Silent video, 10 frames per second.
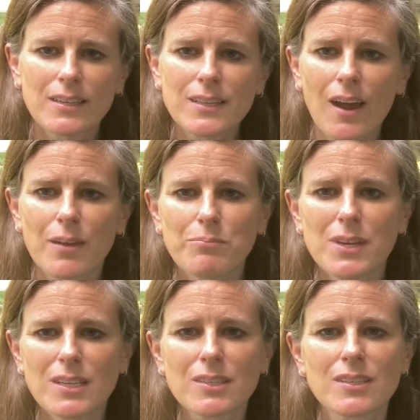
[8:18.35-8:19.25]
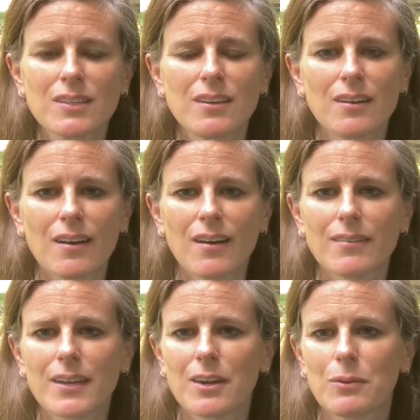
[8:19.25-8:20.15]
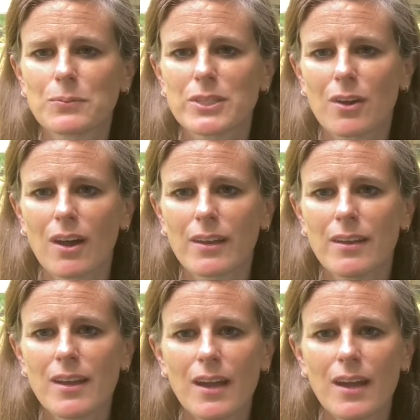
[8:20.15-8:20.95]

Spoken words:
time mist that comes on